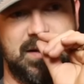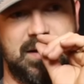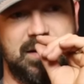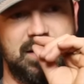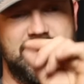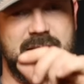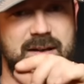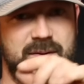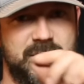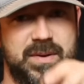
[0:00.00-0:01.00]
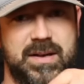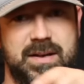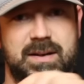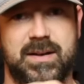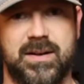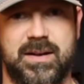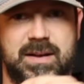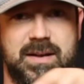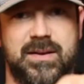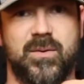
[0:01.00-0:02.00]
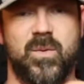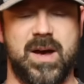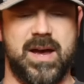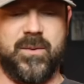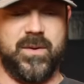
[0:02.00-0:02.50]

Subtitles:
a little bit in the way